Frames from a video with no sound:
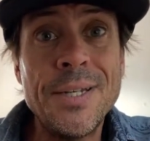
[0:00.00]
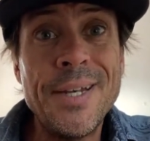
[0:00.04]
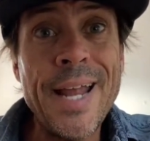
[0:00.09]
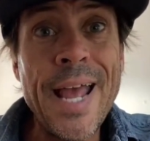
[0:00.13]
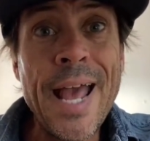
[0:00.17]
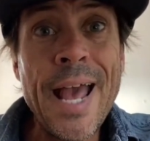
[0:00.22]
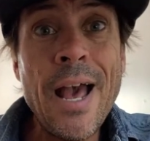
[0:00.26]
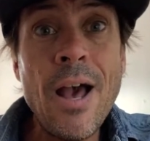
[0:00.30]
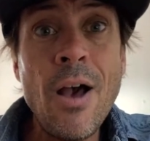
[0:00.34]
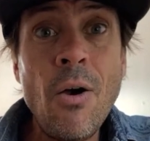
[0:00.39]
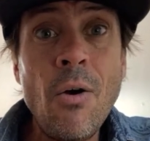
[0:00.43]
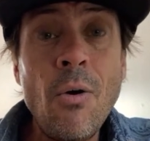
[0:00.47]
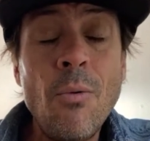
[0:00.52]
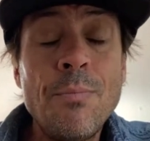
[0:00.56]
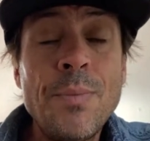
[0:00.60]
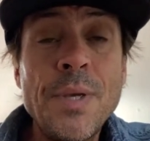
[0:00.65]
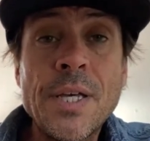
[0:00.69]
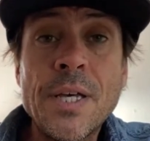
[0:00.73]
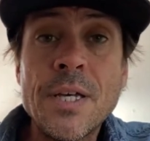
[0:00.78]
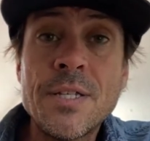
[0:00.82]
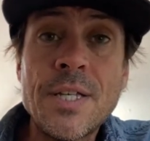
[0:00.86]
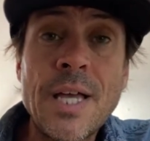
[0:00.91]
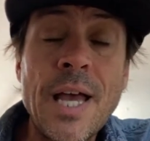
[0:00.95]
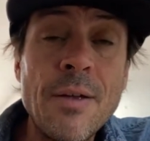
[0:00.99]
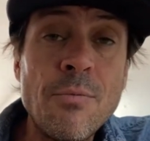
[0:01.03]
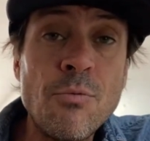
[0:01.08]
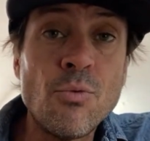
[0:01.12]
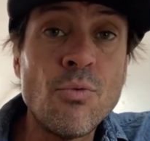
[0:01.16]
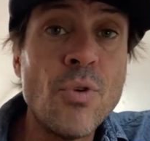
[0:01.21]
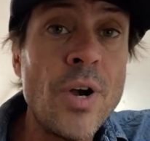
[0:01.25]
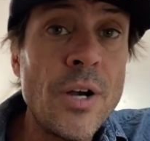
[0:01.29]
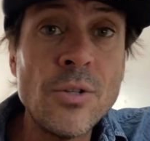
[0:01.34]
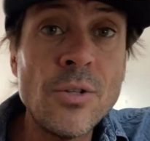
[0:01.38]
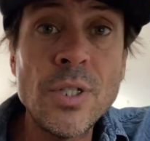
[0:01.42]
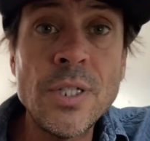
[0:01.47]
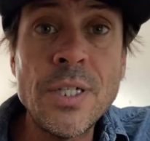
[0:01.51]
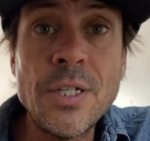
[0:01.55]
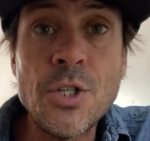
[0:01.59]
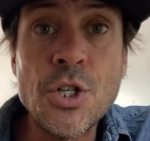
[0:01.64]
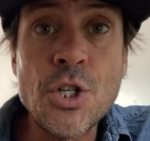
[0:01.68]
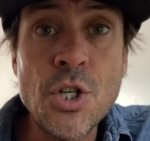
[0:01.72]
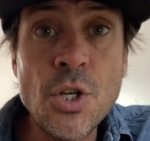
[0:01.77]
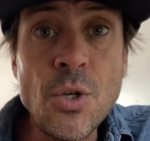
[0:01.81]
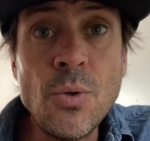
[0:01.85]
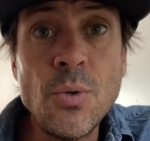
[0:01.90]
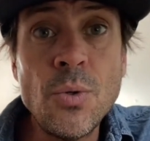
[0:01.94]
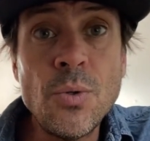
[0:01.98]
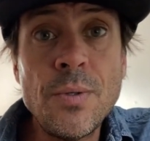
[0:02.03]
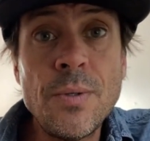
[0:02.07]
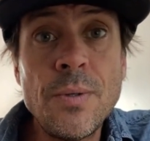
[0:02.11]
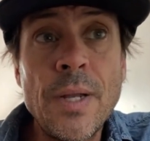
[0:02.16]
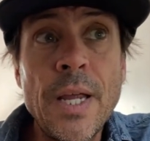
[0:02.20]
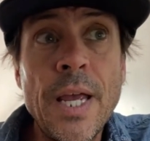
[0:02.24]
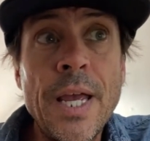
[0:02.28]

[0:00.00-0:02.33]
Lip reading: Now, because I rarely shoot,